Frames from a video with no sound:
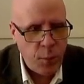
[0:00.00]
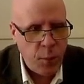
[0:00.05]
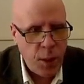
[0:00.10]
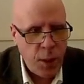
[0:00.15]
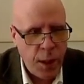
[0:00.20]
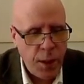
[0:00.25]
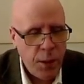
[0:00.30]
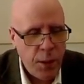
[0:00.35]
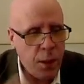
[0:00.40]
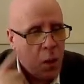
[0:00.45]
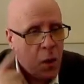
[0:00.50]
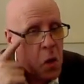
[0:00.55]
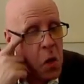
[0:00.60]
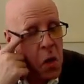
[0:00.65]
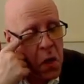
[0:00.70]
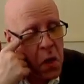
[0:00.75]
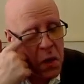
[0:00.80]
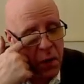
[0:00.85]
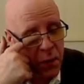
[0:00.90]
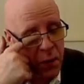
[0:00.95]
And
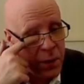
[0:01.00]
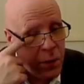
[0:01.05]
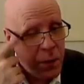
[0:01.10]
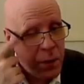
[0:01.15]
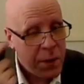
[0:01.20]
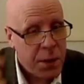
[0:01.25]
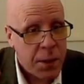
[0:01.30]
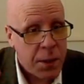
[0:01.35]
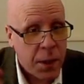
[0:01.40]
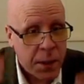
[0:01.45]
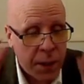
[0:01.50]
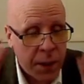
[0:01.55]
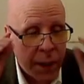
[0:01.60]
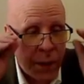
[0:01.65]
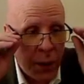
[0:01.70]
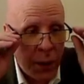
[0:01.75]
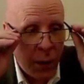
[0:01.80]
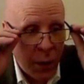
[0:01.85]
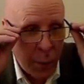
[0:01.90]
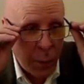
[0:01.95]
you'll notice that they
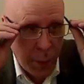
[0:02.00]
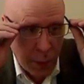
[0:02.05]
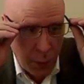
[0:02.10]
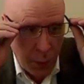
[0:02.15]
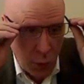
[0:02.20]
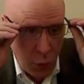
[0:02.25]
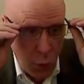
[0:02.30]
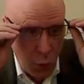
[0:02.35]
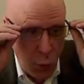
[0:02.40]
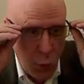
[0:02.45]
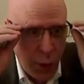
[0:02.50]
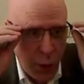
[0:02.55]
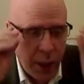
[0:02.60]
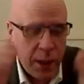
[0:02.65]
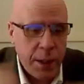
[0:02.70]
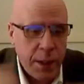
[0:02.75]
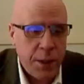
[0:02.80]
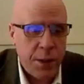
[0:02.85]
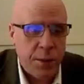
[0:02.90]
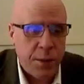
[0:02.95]
talk about two
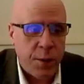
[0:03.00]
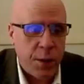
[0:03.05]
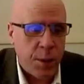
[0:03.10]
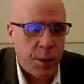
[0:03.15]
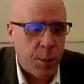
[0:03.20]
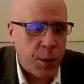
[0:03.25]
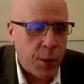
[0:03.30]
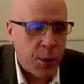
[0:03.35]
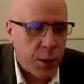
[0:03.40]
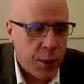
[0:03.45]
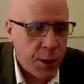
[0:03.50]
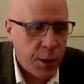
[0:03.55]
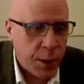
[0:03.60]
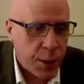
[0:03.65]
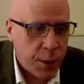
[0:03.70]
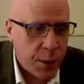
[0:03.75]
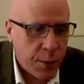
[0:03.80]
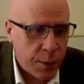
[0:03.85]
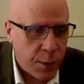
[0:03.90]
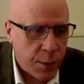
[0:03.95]
kinds of symmetries
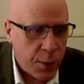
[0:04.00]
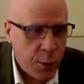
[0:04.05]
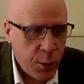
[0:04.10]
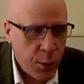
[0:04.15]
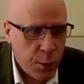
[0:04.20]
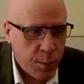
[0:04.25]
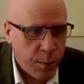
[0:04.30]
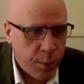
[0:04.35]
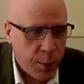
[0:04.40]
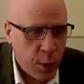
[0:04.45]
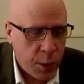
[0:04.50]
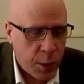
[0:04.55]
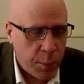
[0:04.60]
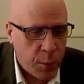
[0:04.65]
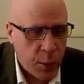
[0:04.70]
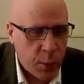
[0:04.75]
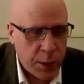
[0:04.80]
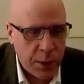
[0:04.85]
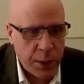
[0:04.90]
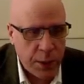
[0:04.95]
here. There's 2 bullet
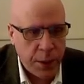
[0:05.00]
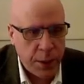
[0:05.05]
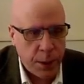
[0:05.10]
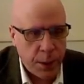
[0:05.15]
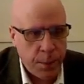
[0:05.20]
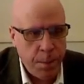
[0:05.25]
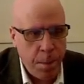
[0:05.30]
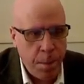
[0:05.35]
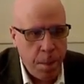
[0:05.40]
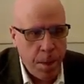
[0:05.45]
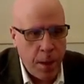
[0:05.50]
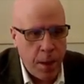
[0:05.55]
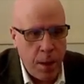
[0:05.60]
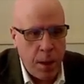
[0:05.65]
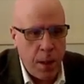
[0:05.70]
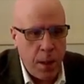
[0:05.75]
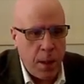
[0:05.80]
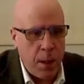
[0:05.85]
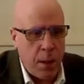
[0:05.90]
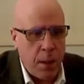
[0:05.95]
points in here.
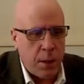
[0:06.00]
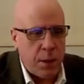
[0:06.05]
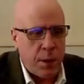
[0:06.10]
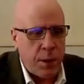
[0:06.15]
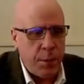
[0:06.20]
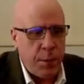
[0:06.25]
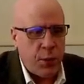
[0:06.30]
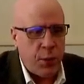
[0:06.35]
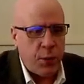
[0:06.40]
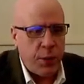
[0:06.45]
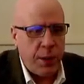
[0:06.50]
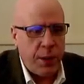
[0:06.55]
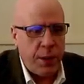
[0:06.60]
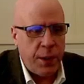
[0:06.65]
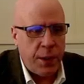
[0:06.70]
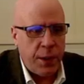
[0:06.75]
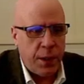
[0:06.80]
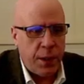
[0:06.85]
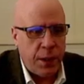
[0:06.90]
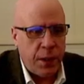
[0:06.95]

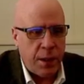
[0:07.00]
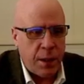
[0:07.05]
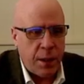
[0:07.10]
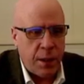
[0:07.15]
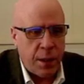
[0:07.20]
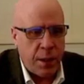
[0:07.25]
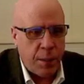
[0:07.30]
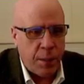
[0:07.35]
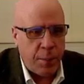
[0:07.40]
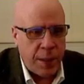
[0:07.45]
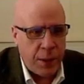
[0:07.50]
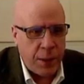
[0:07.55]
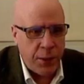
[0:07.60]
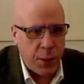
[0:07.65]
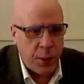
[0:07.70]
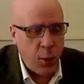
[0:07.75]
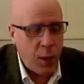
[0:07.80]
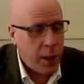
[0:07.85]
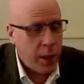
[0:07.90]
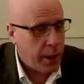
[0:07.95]
Symmetry about the
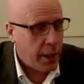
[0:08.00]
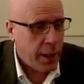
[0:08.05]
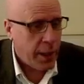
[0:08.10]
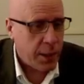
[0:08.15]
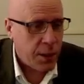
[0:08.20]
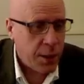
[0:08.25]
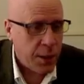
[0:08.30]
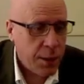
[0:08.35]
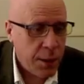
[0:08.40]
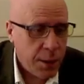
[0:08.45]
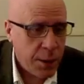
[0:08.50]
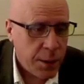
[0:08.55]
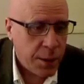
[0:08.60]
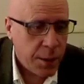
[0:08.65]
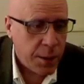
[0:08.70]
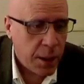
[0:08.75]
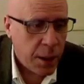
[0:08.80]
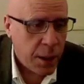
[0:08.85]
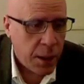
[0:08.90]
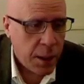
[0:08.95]
y-axis
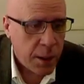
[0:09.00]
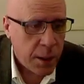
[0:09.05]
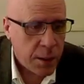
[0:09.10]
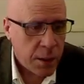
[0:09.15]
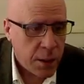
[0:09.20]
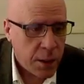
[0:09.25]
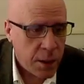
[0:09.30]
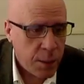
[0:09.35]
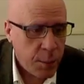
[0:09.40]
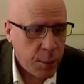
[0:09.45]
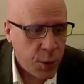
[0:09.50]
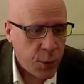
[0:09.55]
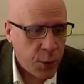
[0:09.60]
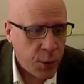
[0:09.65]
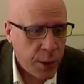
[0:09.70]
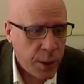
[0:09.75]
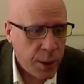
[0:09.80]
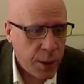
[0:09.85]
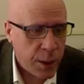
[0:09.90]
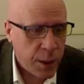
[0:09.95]
and
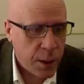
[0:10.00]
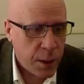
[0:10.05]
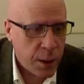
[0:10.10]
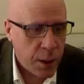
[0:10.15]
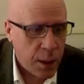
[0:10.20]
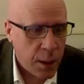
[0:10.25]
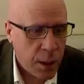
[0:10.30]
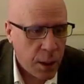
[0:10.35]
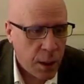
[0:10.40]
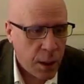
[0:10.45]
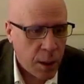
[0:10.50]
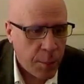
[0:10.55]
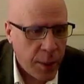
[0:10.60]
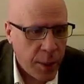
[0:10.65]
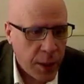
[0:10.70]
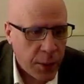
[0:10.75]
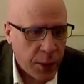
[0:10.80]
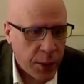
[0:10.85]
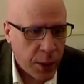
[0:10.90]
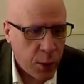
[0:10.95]
symmetry
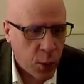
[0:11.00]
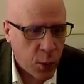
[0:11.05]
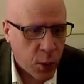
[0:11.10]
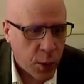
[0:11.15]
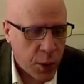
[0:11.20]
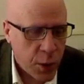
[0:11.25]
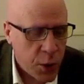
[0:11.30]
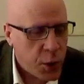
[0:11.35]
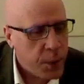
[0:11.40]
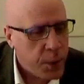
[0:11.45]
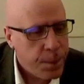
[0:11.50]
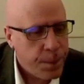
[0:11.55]
about the origin.